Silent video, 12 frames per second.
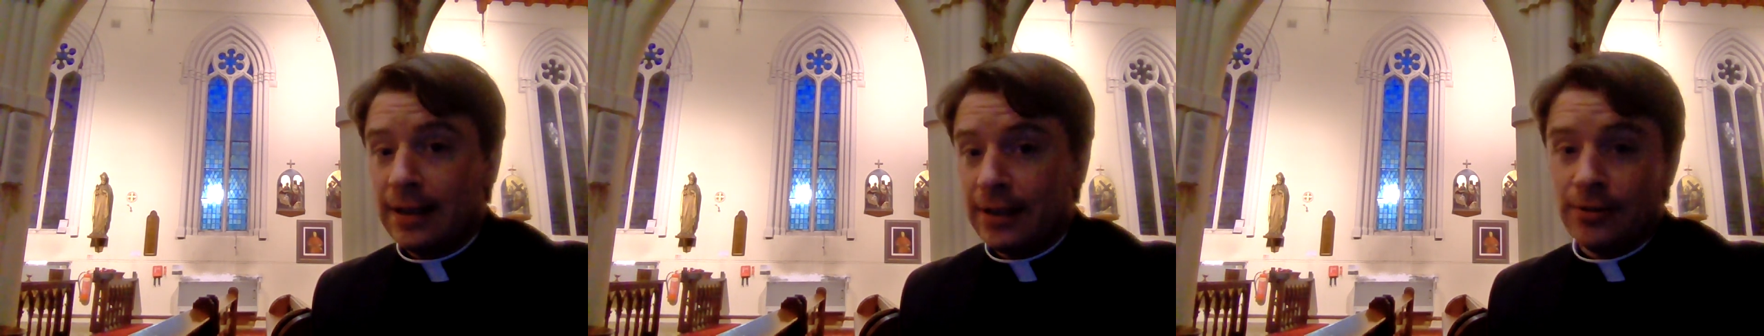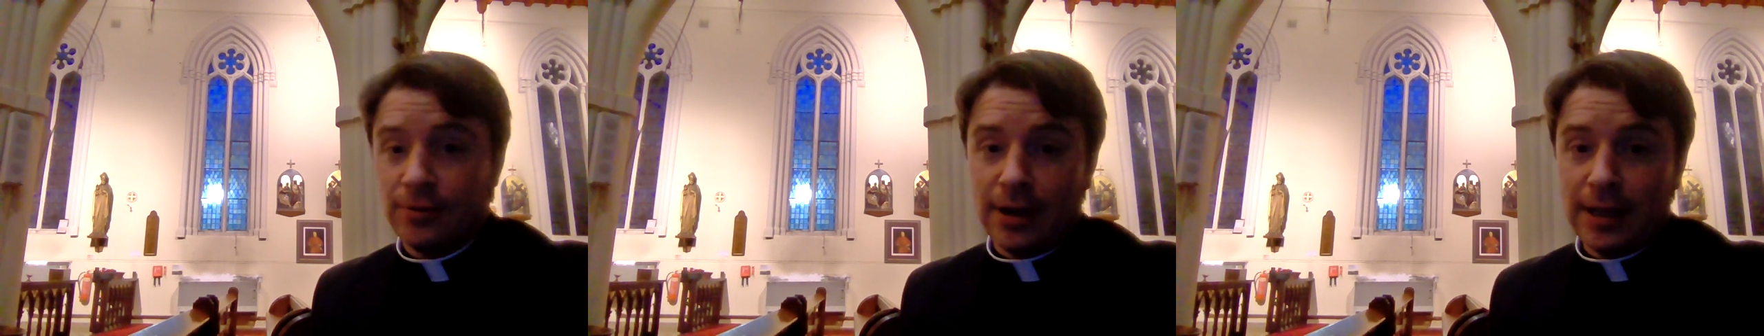
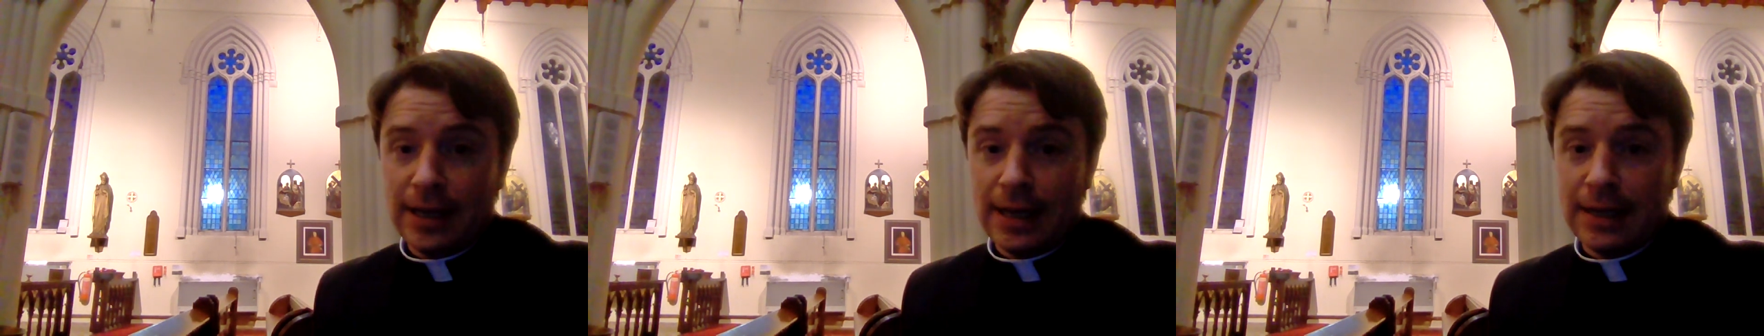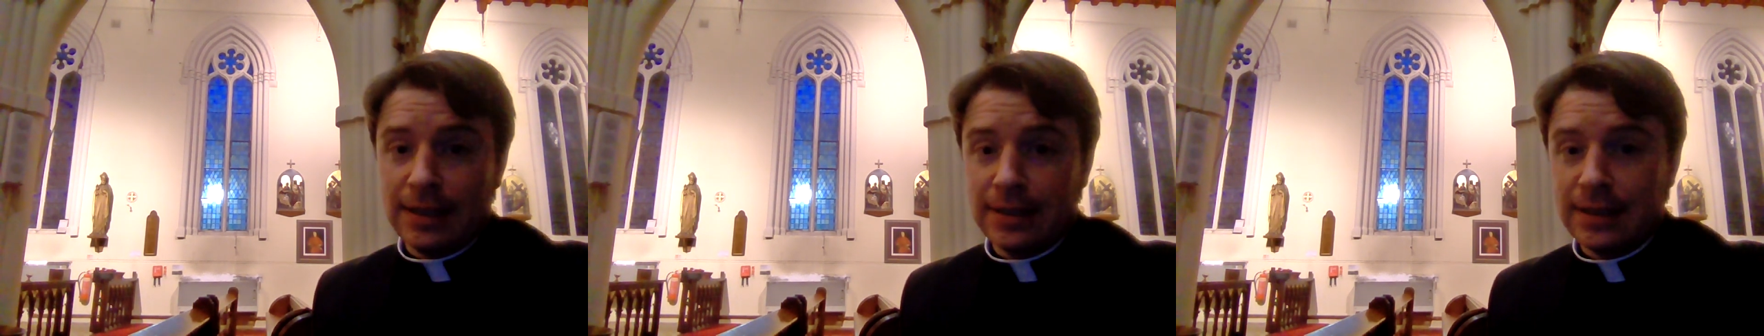
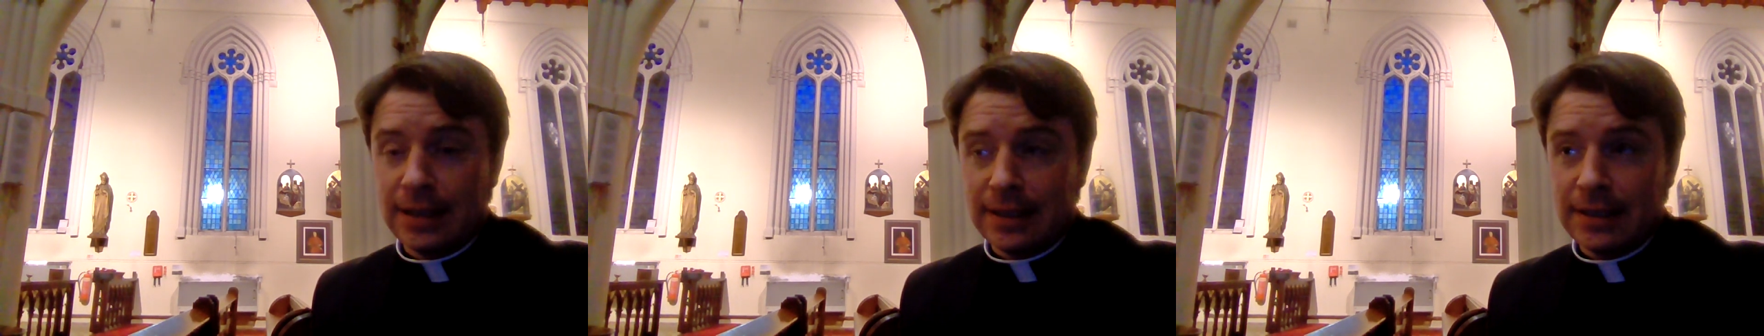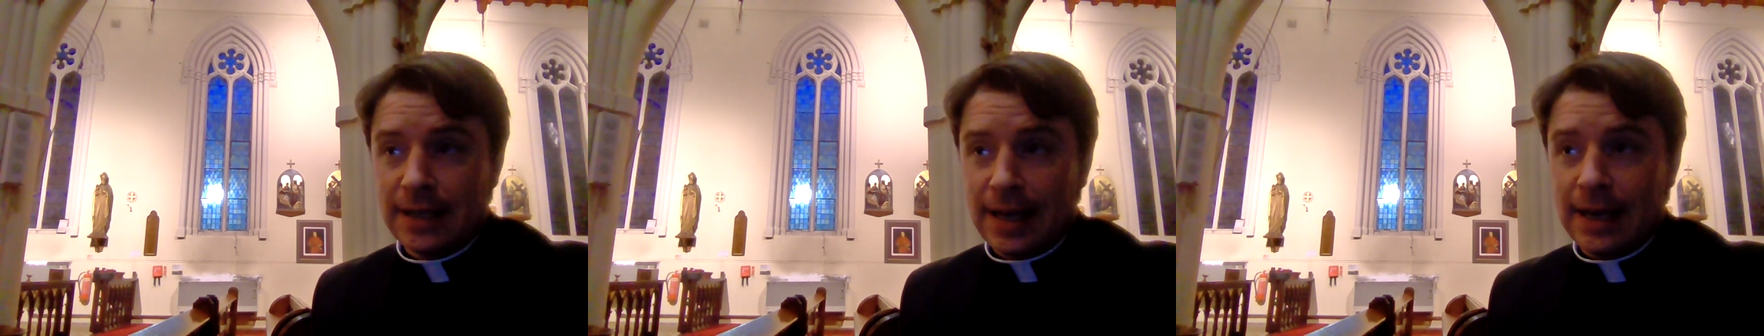literally in
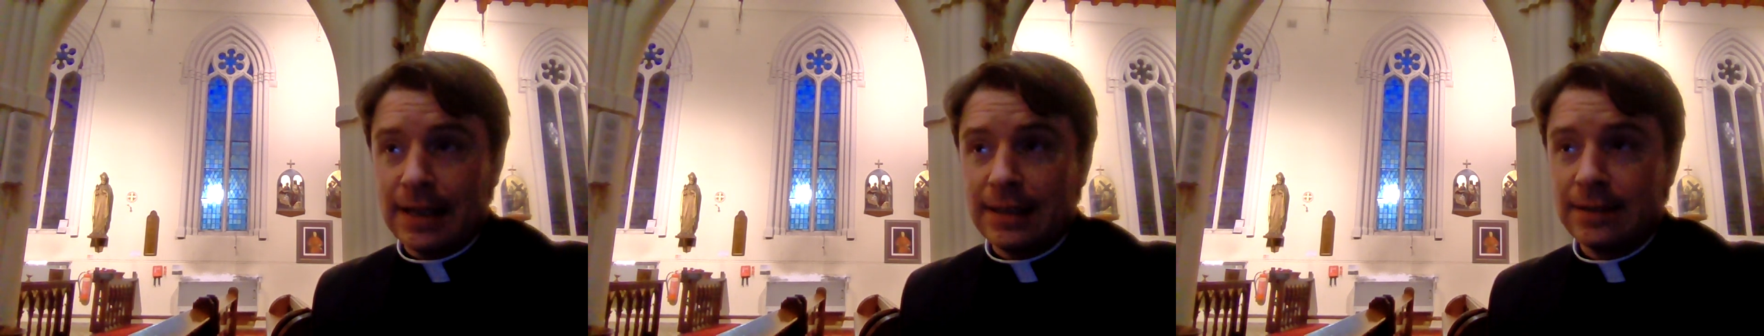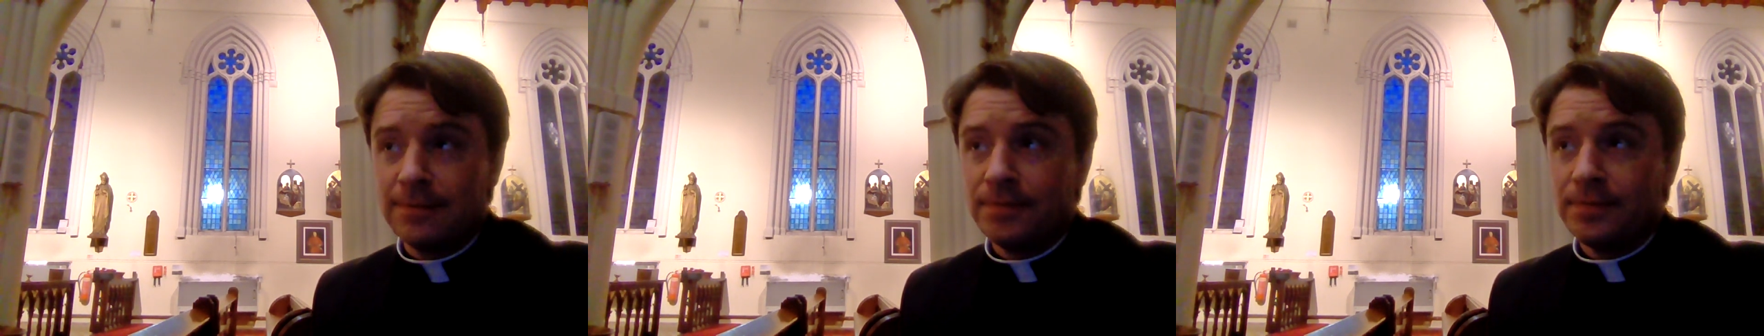6
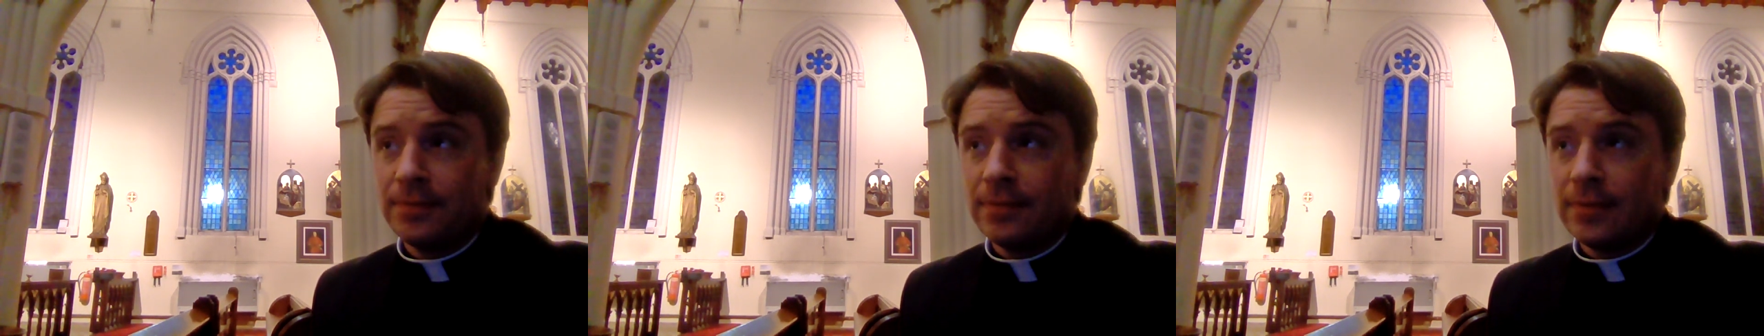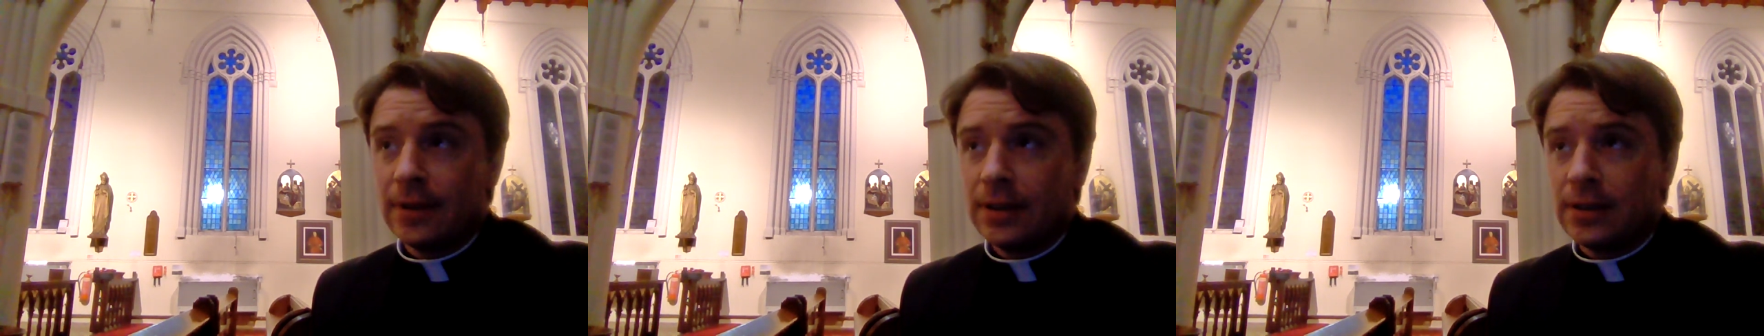days.
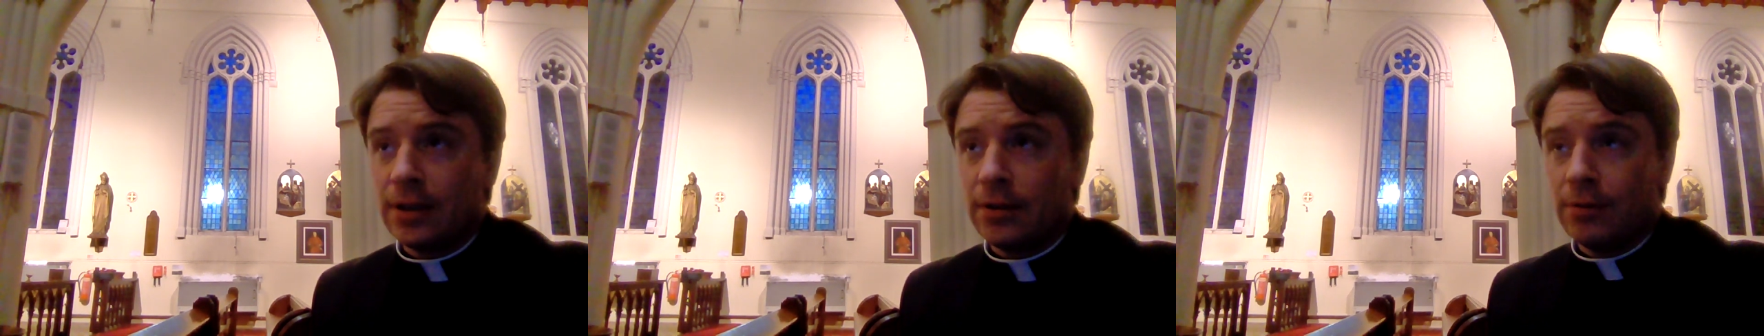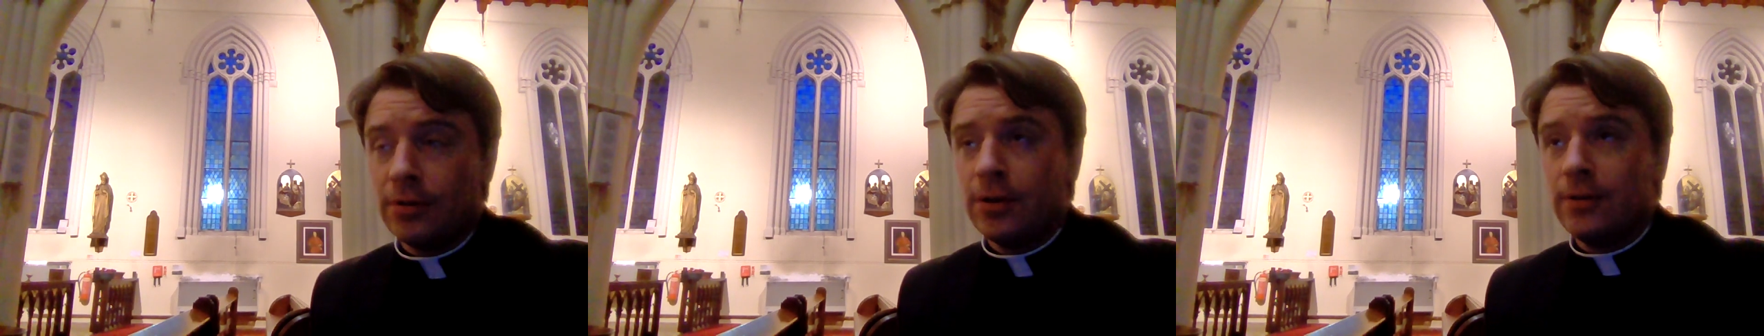
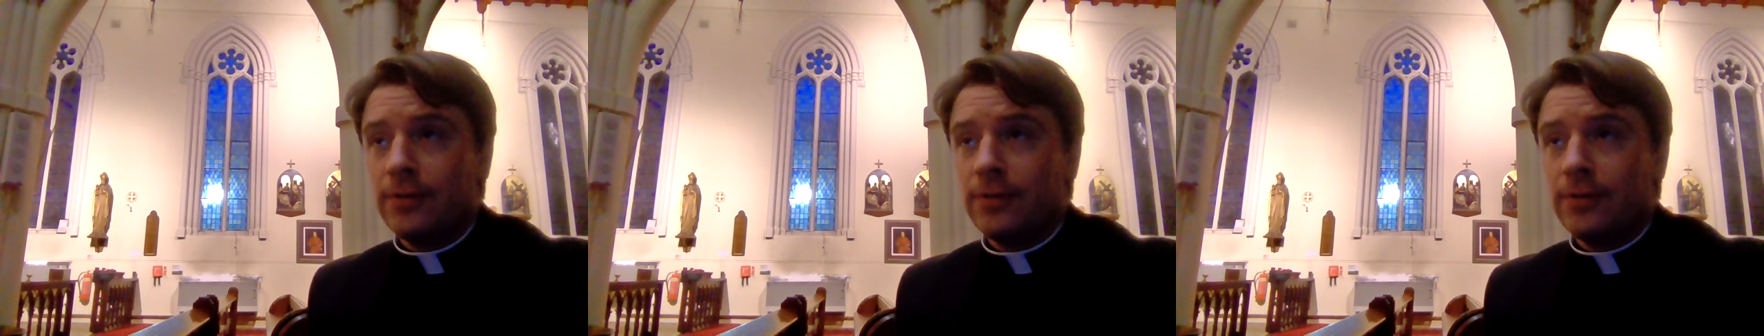So,